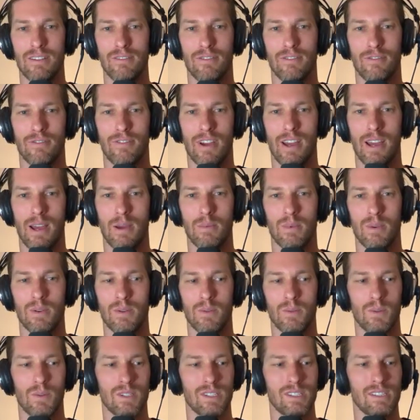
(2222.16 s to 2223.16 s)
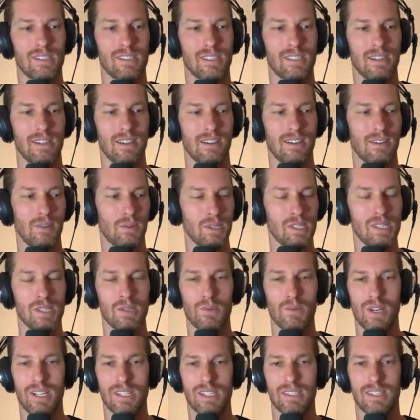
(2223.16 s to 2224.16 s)
of Feb. What's uh, what's
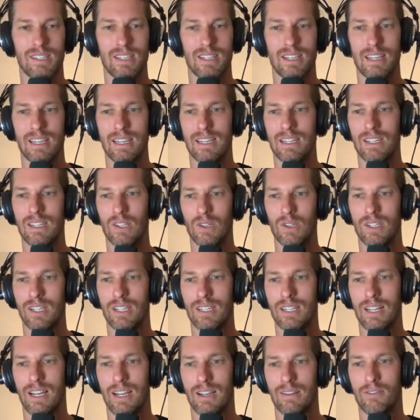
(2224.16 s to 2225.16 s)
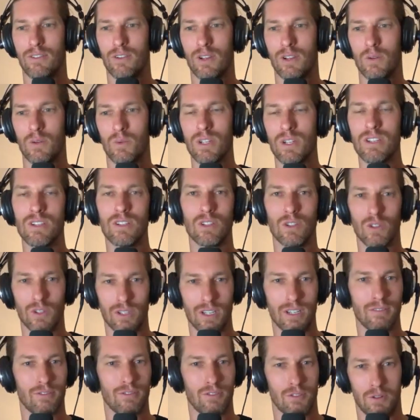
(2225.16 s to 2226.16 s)
the rest of the year looking like for you? What are you
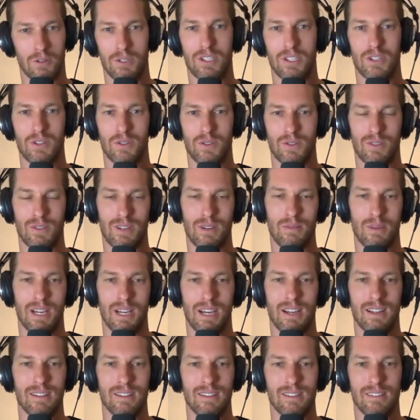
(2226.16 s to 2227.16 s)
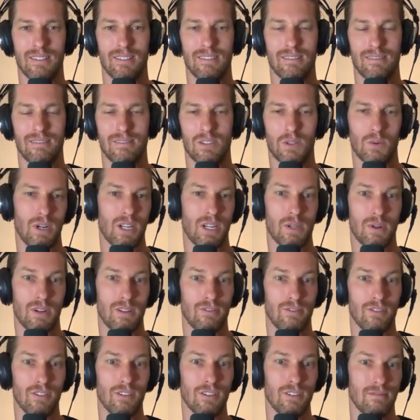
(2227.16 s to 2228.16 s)
looking forward to about
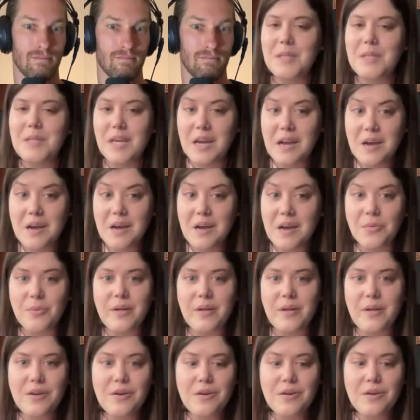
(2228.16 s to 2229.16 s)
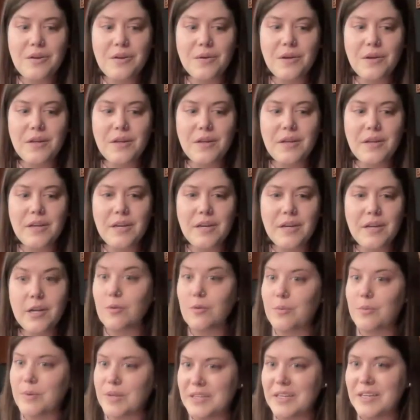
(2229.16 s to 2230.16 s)
2024? Yeah, we are
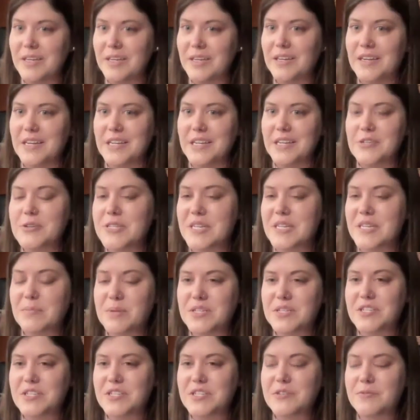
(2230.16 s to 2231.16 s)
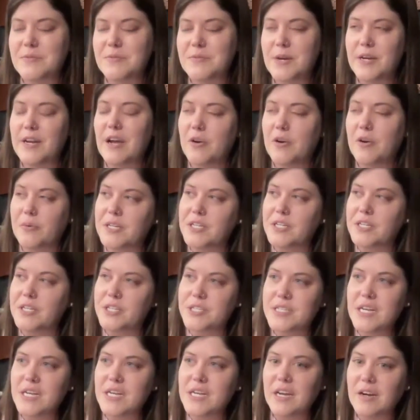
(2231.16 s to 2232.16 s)
in a really interesting position right now. We
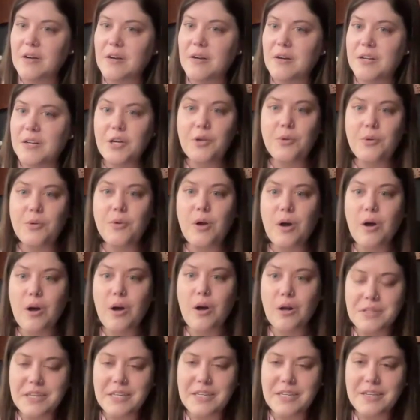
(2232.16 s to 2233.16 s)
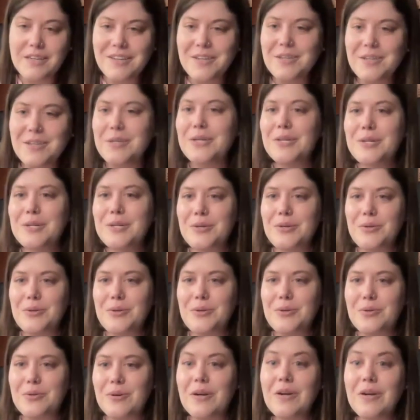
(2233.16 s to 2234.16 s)
just hired on a new colleague
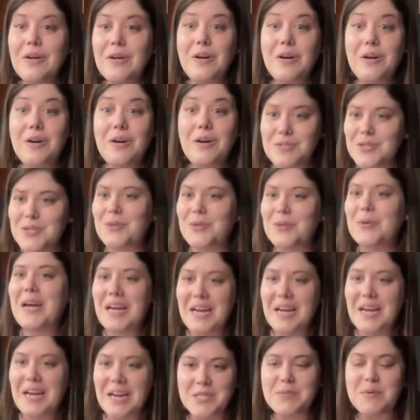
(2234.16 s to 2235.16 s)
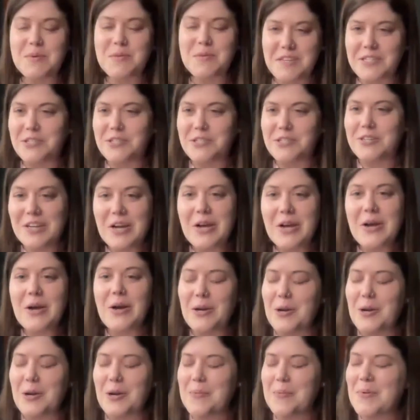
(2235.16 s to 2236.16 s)
who also has been featured
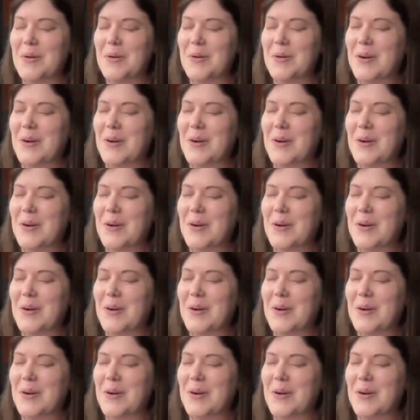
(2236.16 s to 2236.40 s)
on your